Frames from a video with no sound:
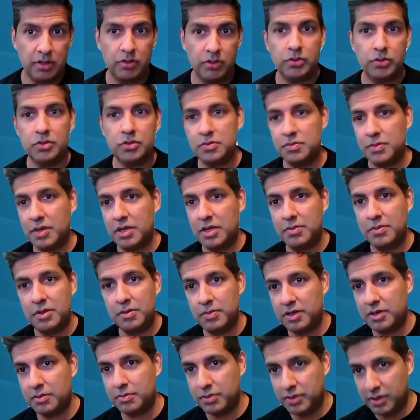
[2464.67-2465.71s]
Who's maybe
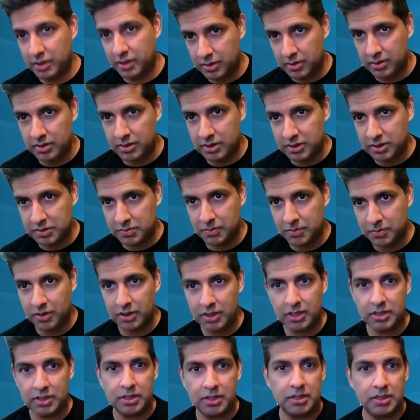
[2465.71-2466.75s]
been a player in this
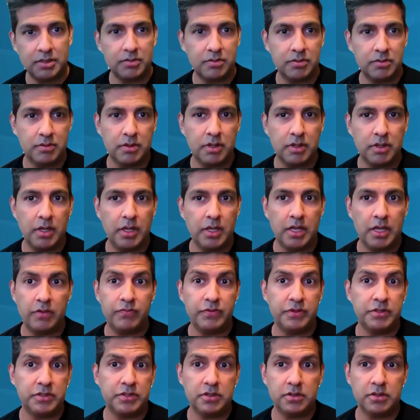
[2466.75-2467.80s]
market that
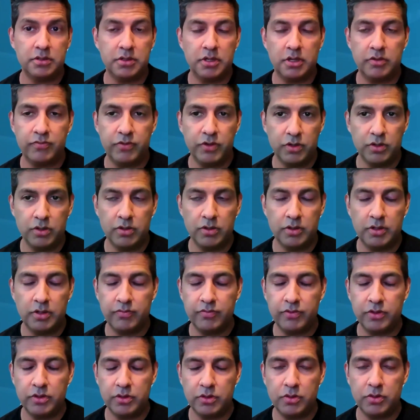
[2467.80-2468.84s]
if you're
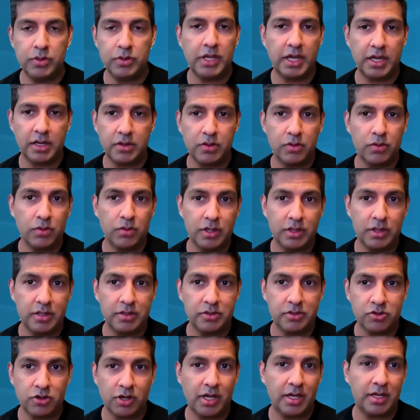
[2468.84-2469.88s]
a new category
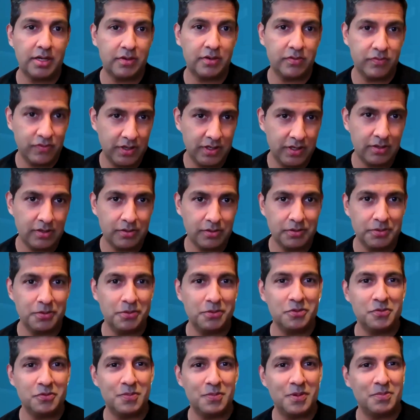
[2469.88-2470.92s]
that tried and failed,
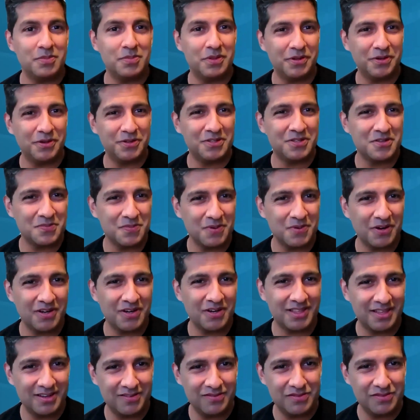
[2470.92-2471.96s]
who's been players in this
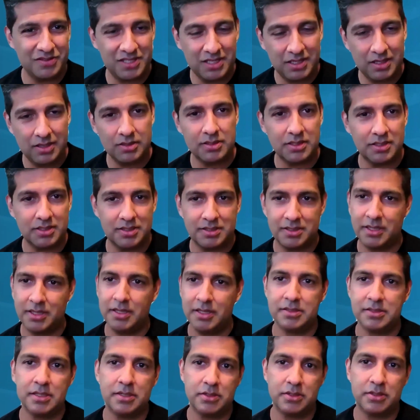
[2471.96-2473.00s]
market that are seeing
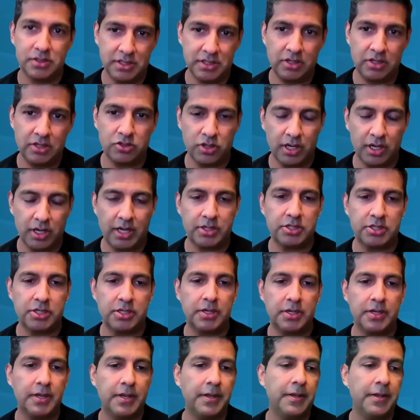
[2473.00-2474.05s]
success, that are seeing
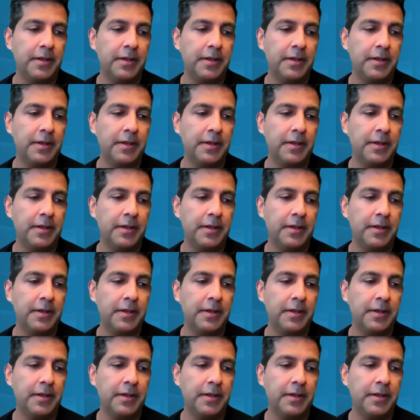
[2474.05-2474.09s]
traction?